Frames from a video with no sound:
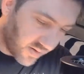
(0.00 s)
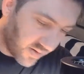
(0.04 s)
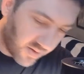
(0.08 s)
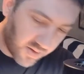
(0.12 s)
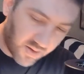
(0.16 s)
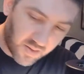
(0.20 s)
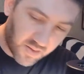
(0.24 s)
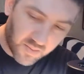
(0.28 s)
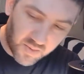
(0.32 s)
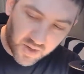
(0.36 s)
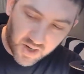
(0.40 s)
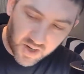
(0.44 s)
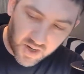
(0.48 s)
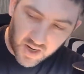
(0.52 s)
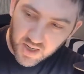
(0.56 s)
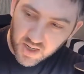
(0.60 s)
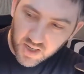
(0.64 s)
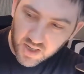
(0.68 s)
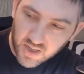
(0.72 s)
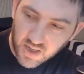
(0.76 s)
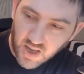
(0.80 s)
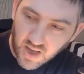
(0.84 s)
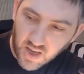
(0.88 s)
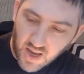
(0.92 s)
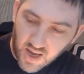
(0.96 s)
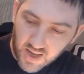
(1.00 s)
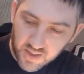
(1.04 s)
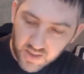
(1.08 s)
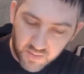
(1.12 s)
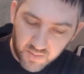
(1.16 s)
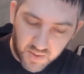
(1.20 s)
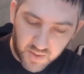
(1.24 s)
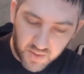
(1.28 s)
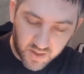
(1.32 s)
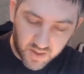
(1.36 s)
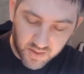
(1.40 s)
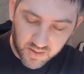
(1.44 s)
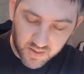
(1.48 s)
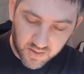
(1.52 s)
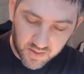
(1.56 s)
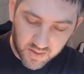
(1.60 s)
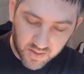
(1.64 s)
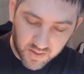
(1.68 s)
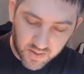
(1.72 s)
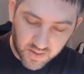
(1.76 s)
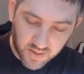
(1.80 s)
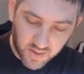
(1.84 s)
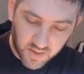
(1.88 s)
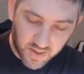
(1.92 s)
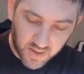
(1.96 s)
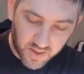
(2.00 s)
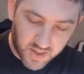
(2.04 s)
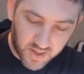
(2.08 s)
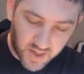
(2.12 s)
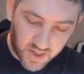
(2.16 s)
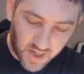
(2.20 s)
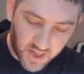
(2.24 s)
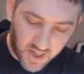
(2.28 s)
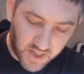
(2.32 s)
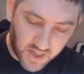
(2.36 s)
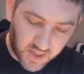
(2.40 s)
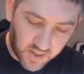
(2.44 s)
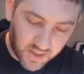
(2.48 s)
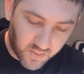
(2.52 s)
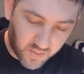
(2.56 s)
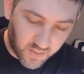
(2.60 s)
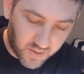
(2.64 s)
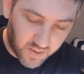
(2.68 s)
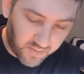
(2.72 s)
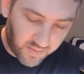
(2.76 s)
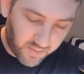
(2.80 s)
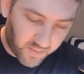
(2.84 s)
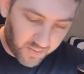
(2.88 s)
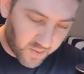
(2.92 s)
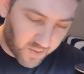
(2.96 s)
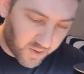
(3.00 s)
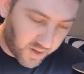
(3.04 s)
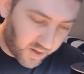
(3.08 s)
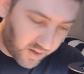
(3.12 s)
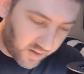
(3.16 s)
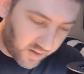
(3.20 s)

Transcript: but I need to add the pins to the tiny 2040. And